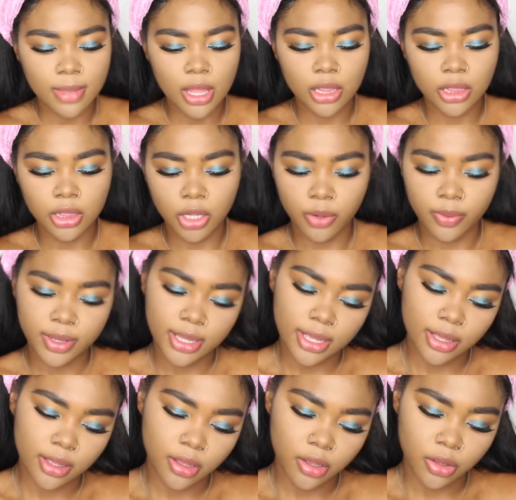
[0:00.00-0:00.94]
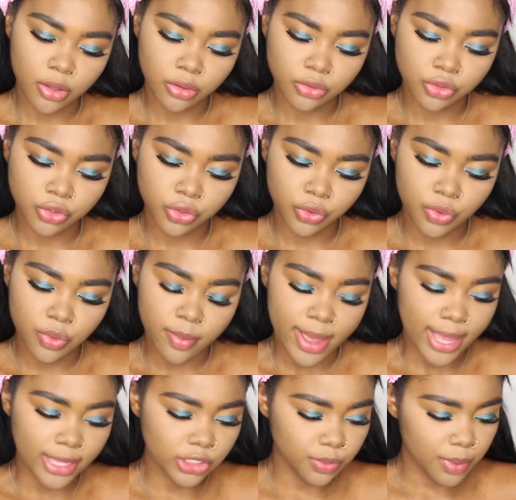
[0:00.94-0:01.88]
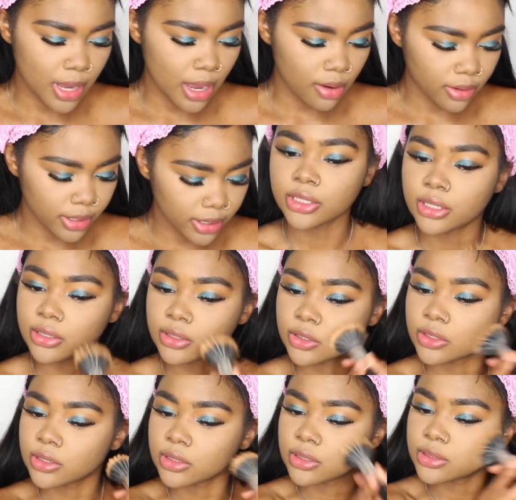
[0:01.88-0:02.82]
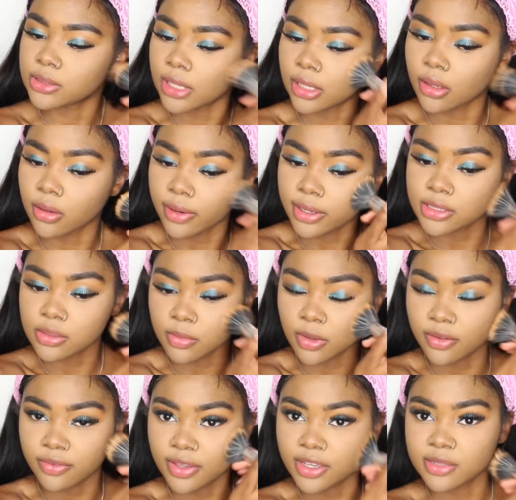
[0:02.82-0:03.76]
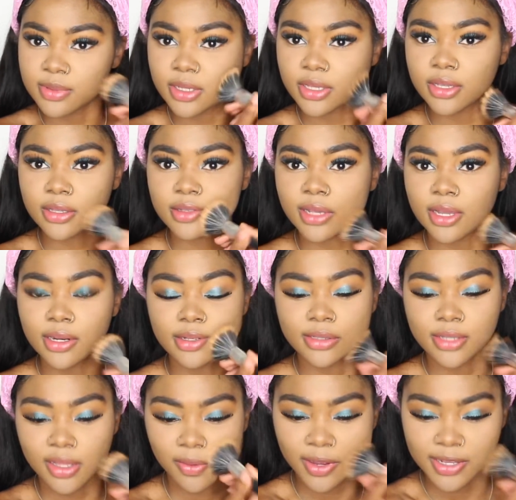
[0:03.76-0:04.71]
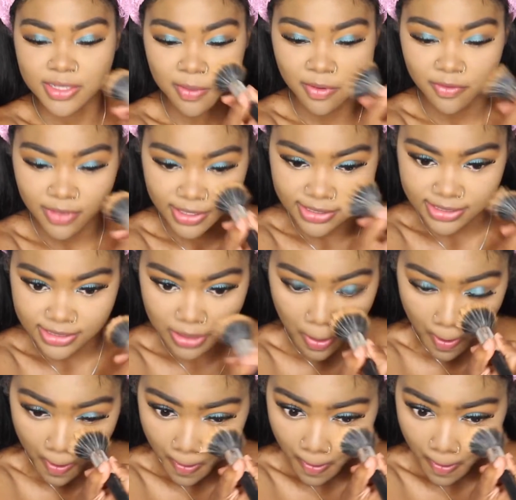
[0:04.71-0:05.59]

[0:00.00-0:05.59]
L'Oreal True Match powder and just the rest of my face because I didn't set the rest of my face.